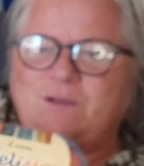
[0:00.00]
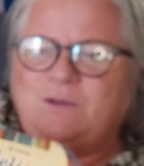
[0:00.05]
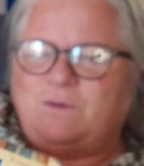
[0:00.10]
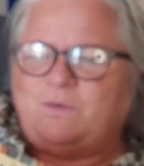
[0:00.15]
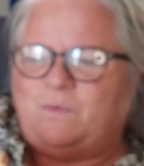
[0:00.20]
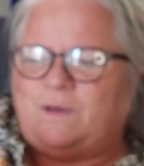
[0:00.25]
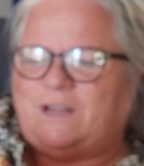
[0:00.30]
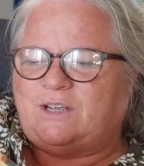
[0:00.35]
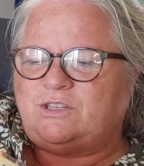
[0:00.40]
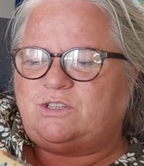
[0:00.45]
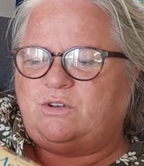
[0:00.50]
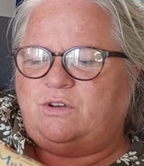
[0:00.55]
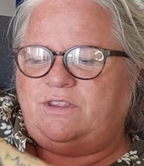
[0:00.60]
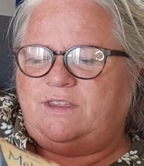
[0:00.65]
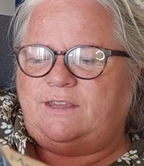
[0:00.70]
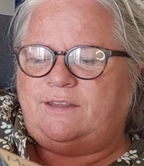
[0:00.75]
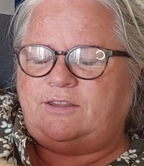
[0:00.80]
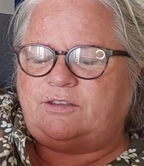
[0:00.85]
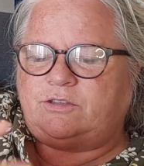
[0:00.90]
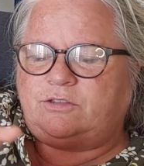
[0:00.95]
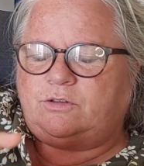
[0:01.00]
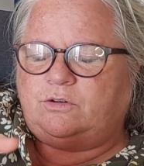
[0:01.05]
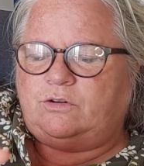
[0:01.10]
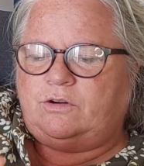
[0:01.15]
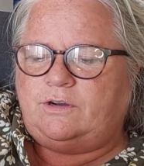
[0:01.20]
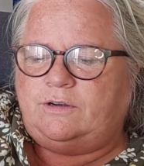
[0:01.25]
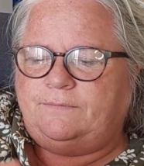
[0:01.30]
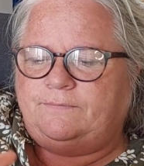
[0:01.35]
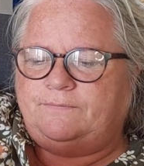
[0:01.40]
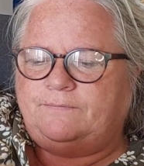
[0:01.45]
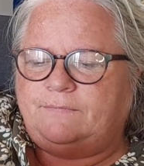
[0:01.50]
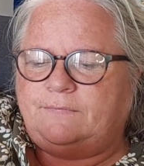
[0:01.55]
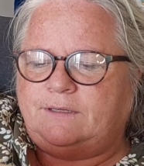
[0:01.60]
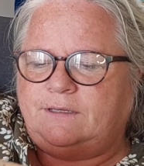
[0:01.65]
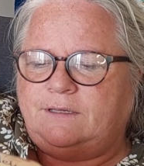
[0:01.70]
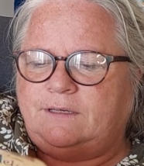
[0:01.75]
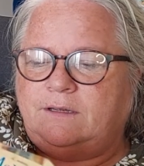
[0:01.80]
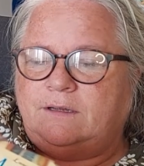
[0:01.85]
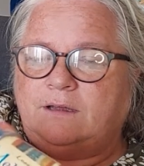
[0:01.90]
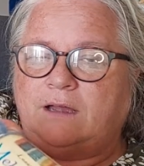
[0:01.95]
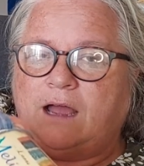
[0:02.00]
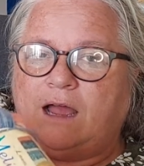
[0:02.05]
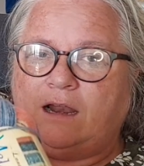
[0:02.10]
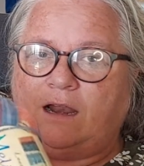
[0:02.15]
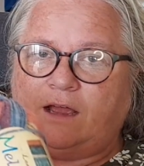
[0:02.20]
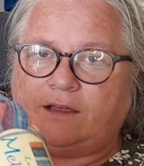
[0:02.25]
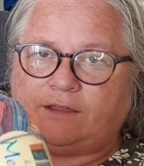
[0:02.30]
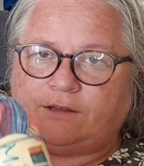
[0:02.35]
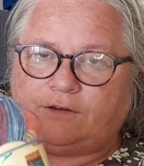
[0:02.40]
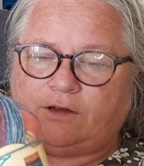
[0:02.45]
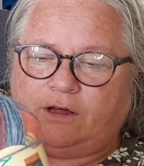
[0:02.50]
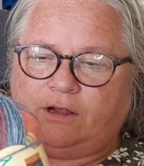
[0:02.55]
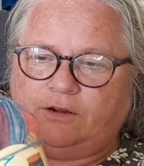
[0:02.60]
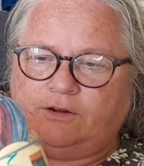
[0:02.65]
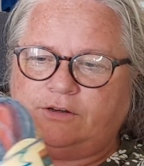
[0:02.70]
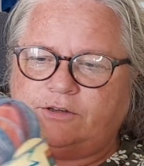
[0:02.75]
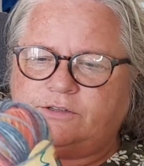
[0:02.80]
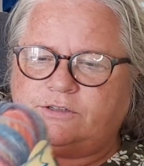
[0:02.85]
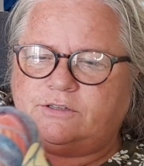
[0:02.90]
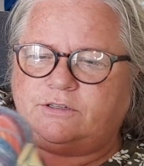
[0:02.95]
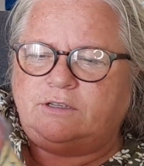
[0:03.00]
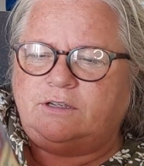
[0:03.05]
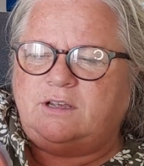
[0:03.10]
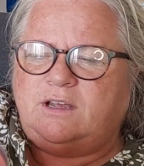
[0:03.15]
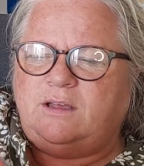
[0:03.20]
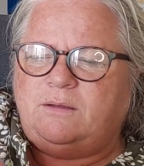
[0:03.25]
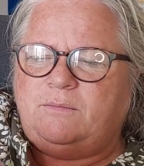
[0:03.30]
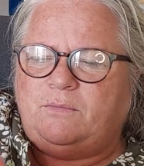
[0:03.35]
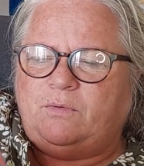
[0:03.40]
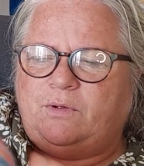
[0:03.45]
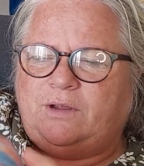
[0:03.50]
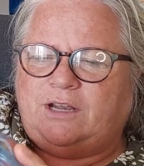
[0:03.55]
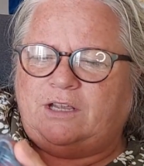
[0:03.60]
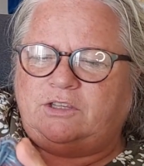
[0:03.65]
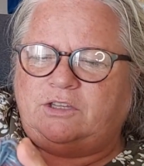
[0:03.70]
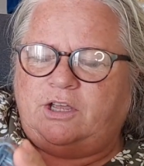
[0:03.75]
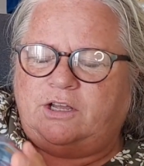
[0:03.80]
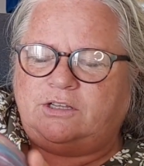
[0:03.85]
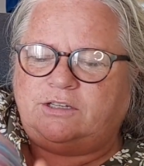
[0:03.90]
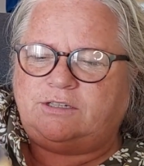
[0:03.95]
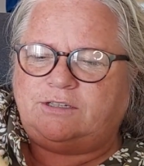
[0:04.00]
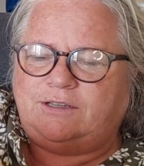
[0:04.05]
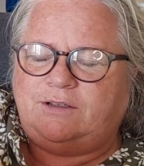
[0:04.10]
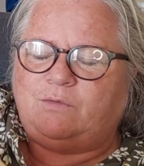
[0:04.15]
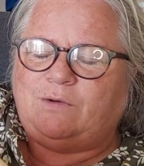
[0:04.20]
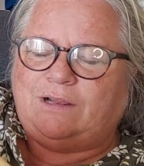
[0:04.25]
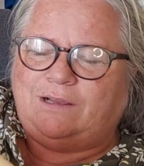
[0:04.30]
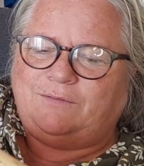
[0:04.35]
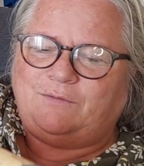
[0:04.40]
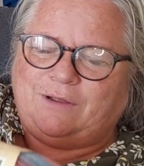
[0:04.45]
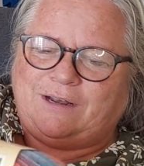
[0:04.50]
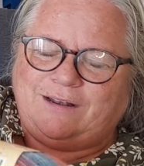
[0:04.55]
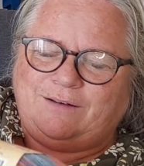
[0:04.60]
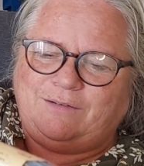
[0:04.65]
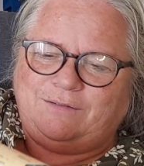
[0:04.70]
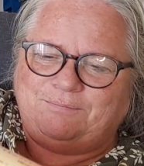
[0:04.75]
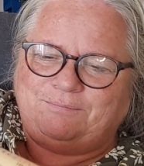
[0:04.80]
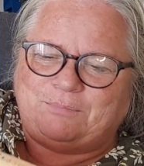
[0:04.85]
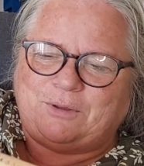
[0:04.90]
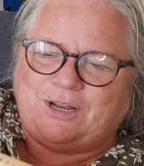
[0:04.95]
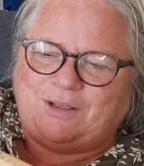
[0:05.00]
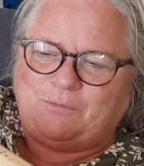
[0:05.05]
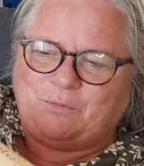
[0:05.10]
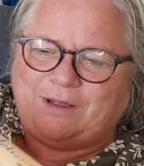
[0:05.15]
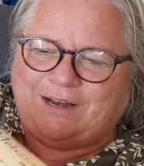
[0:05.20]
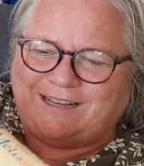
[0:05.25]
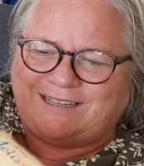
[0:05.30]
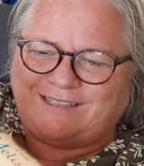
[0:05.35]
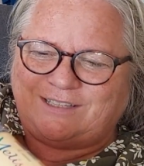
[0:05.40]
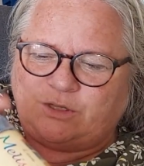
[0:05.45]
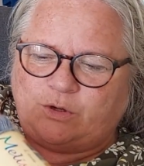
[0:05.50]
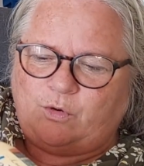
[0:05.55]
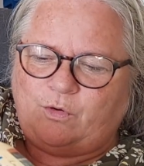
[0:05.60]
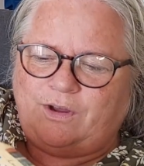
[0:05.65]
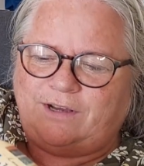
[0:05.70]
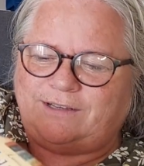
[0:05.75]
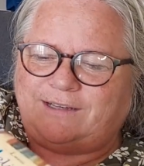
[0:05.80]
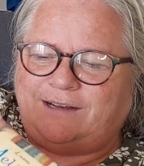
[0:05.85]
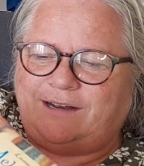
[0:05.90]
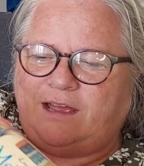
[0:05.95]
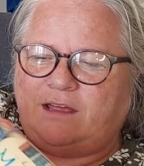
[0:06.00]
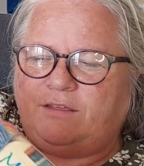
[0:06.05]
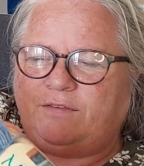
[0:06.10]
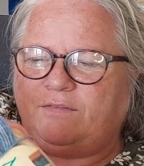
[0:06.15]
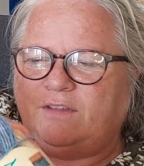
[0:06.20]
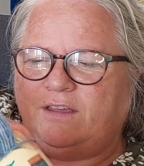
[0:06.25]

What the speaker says: I saw it in the store, I liked the colors. When I touched, when I saw it and I